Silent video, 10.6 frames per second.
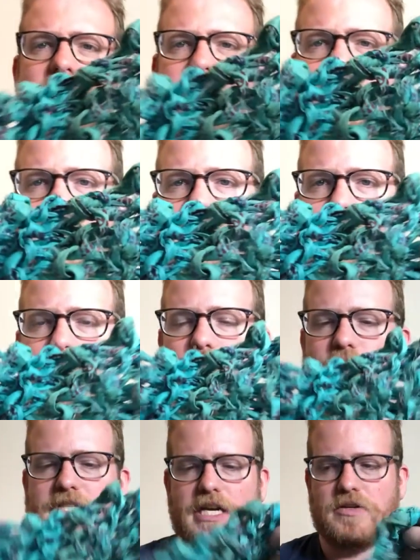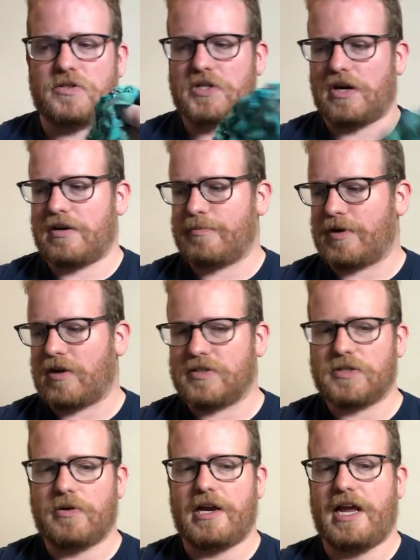Some recycled yarn, but
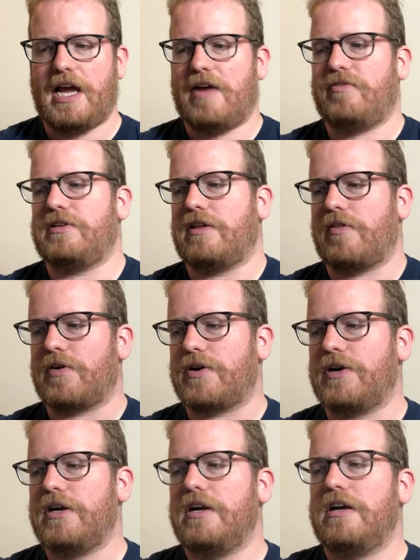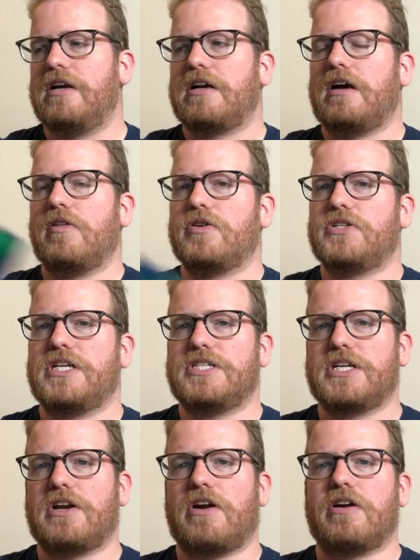also I have another color
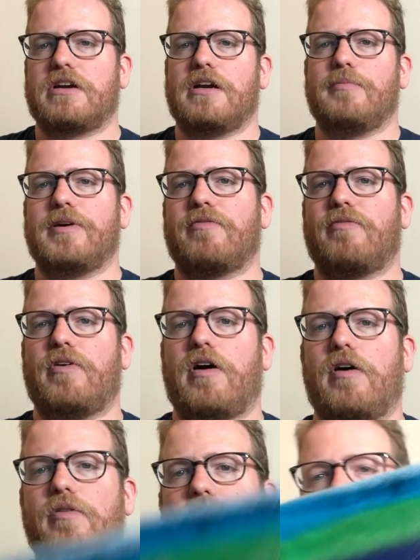changing yarn coming for all of